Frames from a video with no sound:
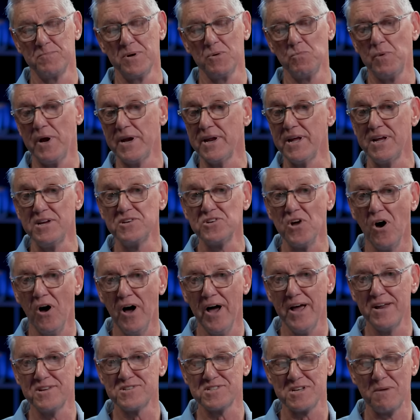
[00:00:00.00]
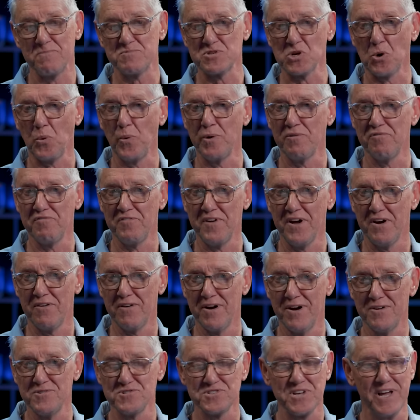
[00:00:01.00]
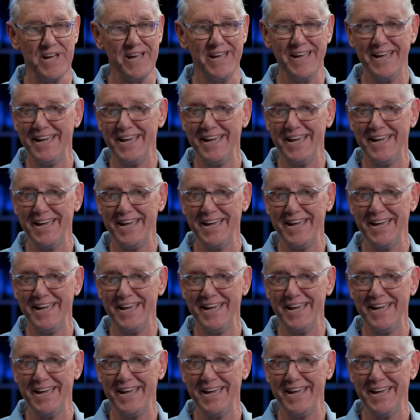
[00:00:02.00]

But when he died, subsequent pharaohs